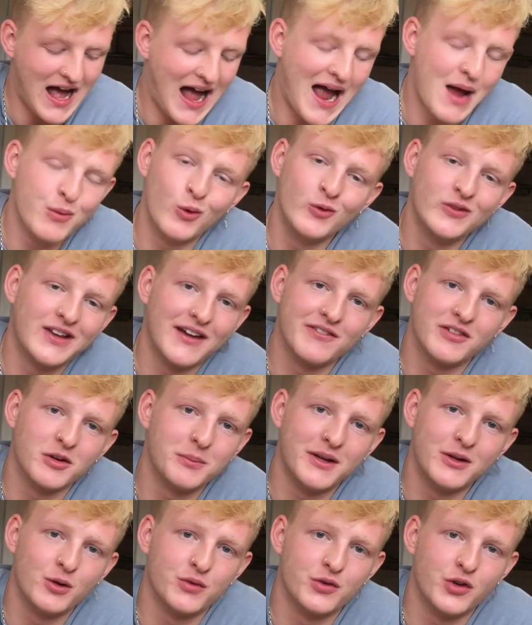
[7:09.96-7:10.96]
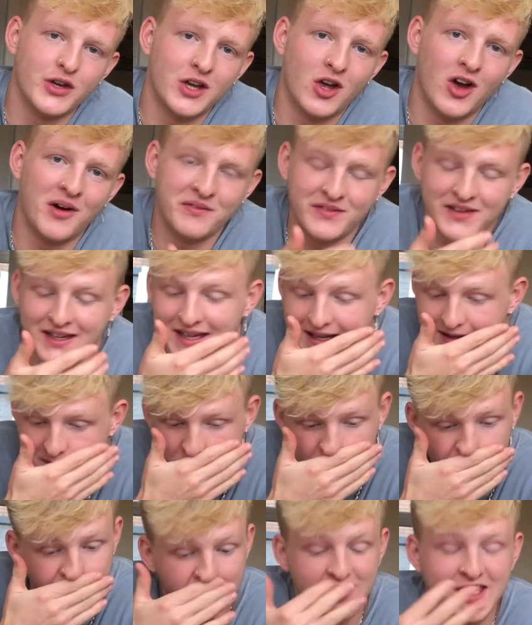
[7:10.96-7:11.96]
I won't ever be reviewing coffee again, so
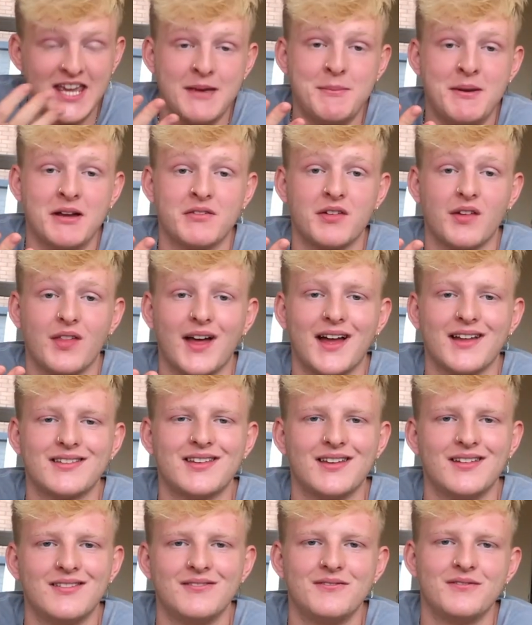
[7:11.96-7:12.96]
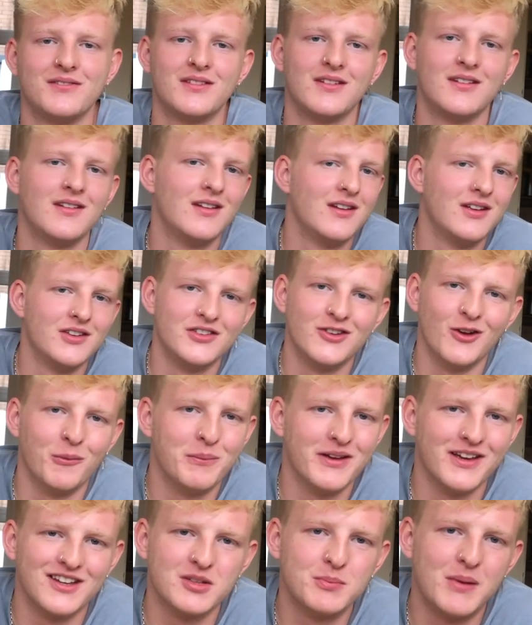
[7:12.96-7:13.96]
if you came here for that, don't be
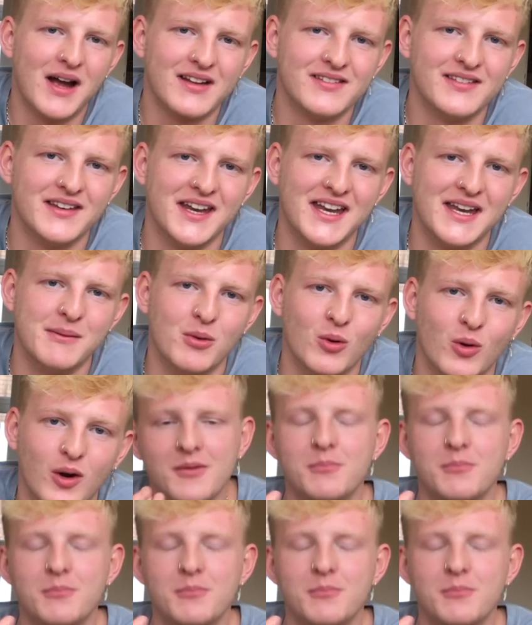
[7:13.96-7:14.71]
expecting any more.